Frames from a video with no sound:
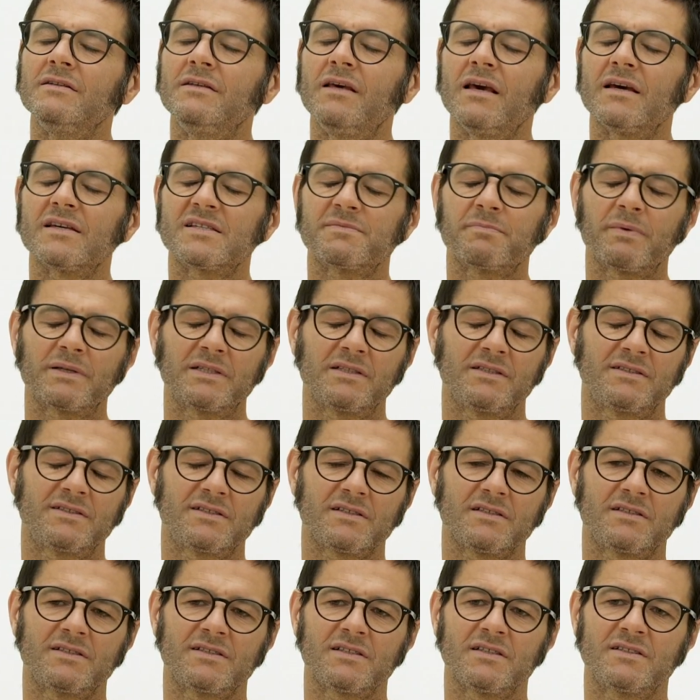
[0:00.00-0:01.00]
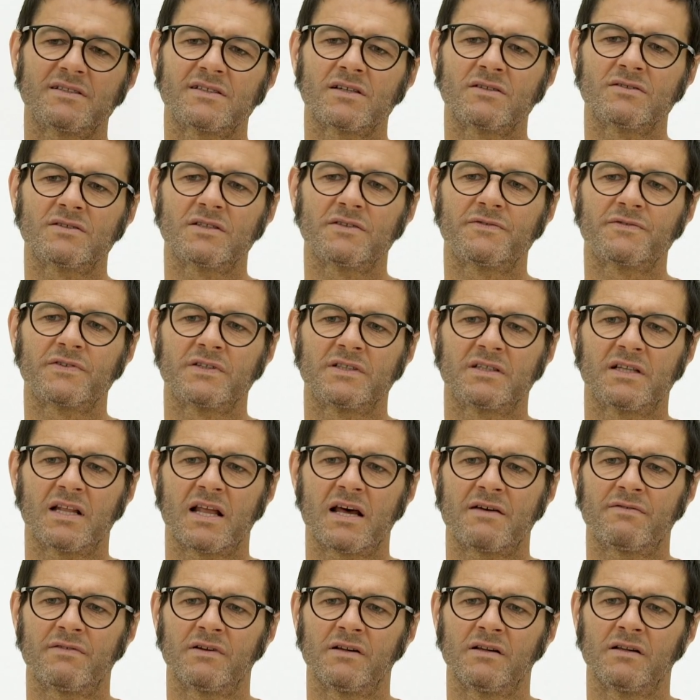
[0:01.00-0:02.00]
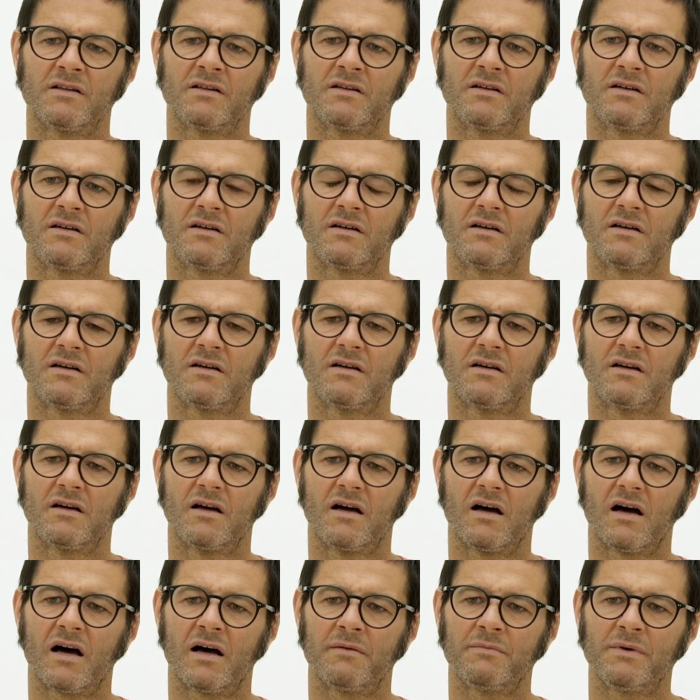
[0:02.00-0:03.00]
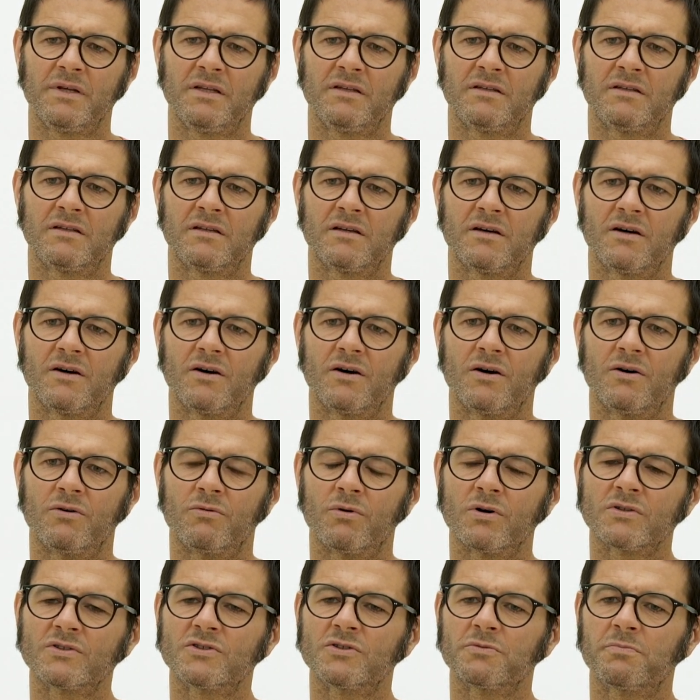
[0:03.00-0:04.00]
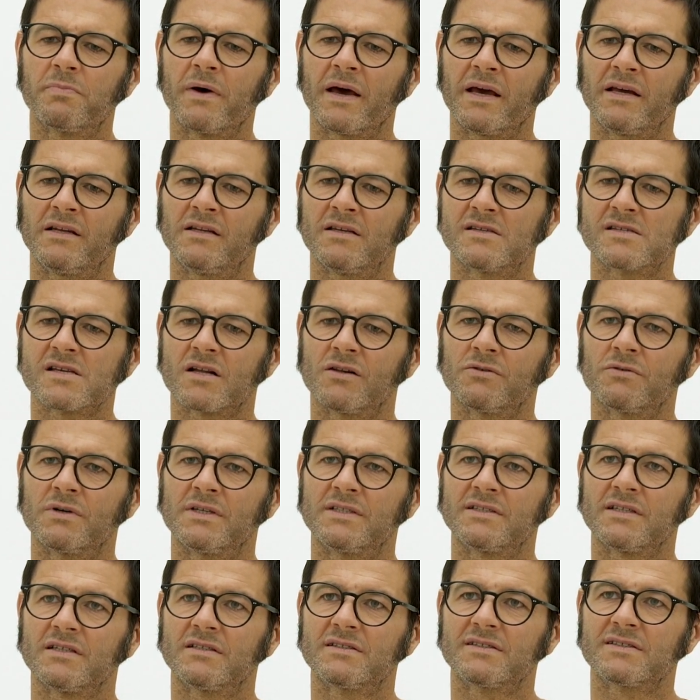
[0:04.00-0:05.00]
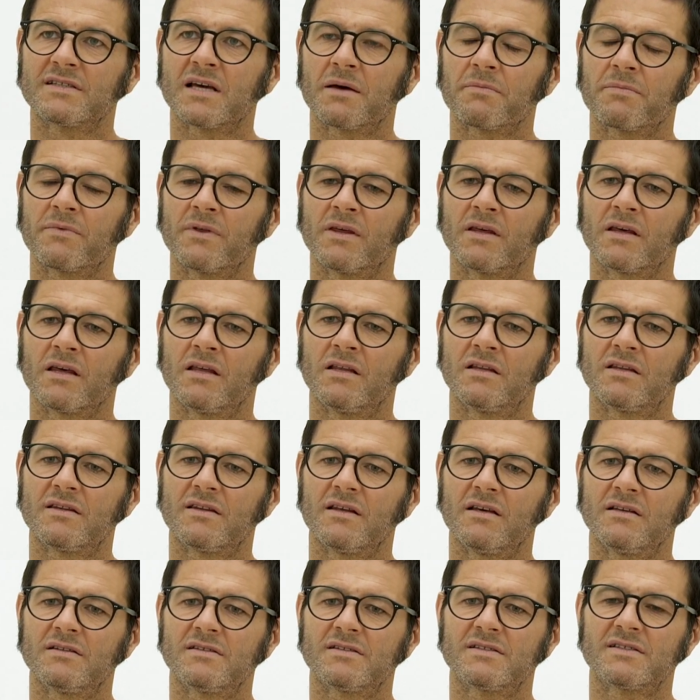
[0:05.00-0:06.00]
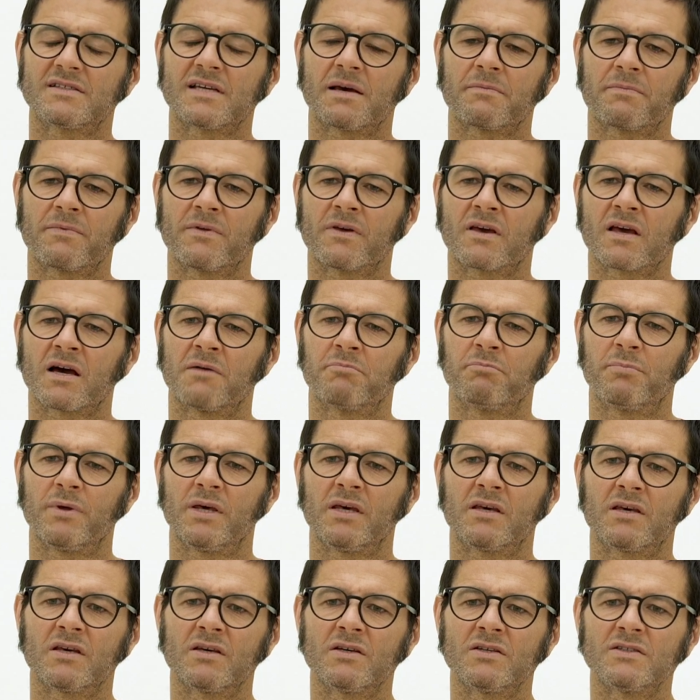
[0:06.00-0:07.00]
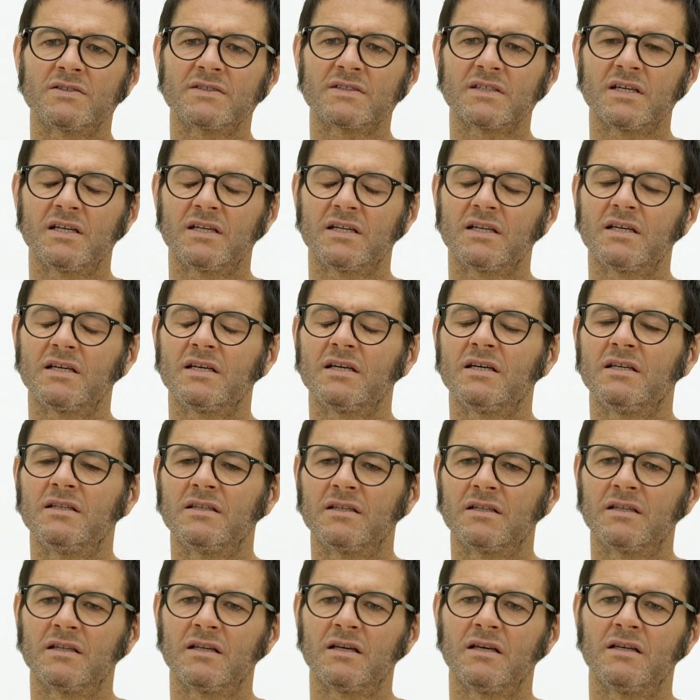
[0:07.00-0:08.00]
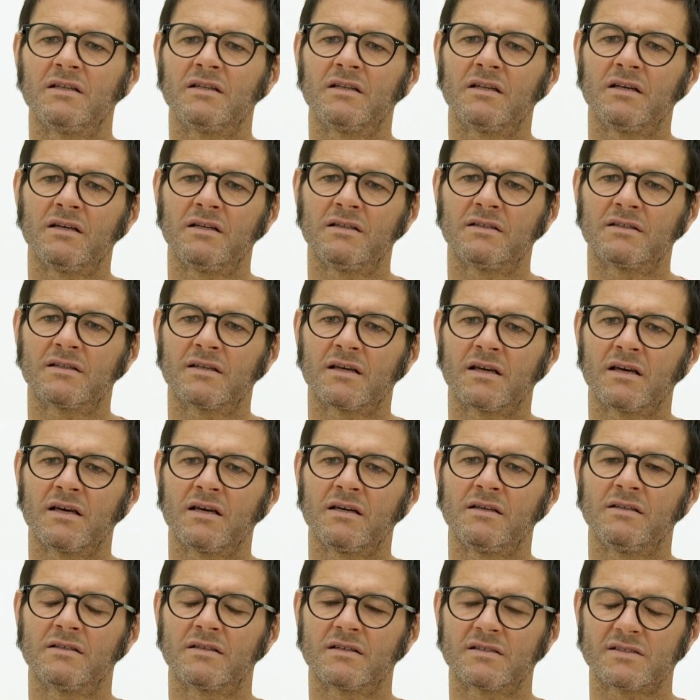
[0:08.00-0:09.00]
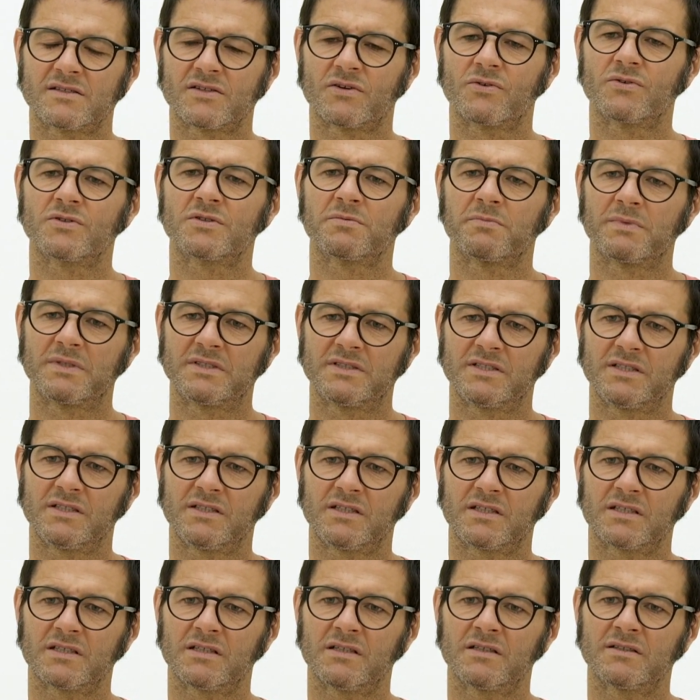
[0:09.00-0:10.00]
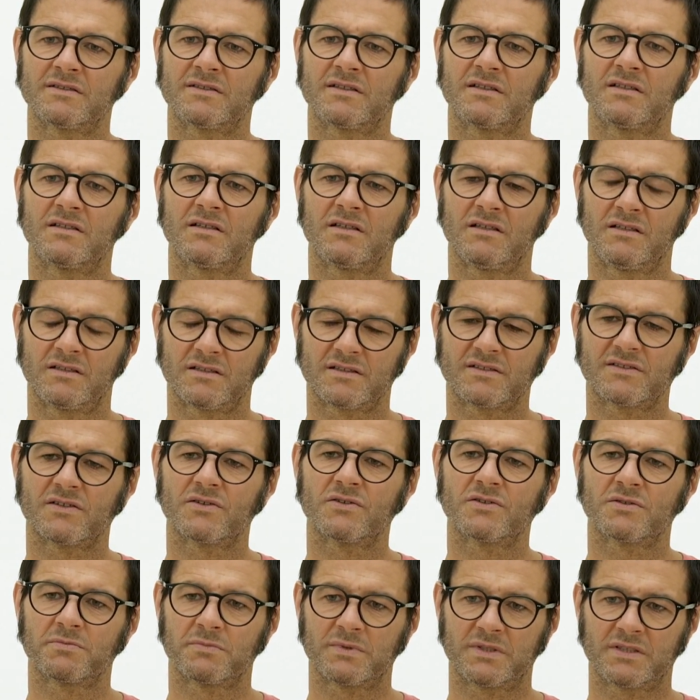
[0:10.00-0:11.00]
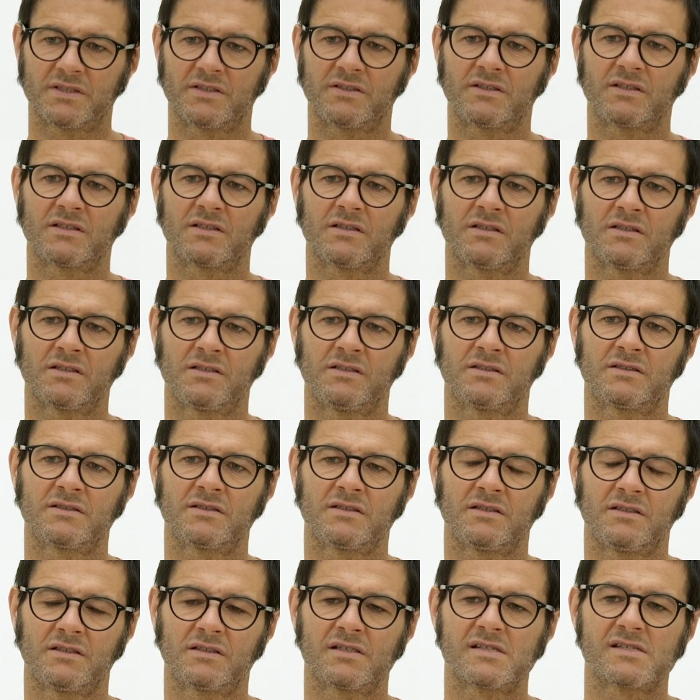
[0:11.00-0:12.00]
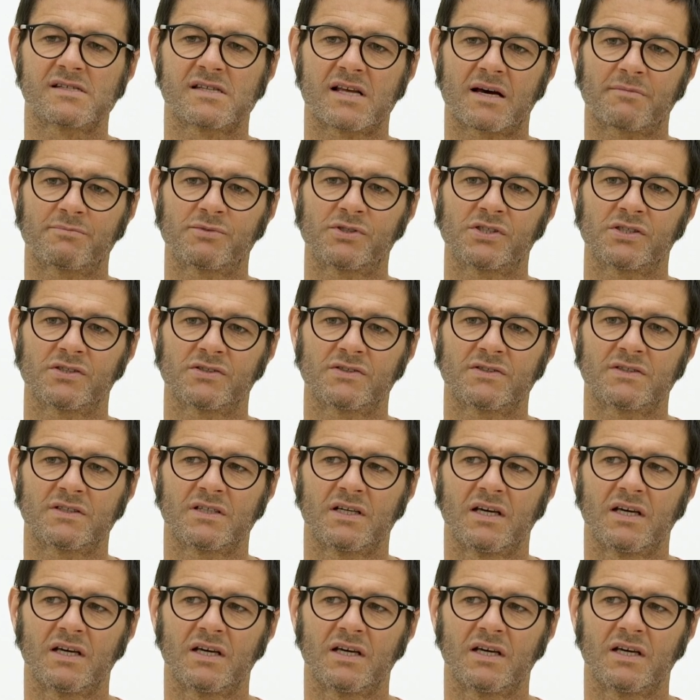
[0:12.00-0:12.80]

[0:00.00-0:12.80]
Yes, but it's on different level. I mean, what to paint is always it's something ambiguous in the source material, in the snapshot.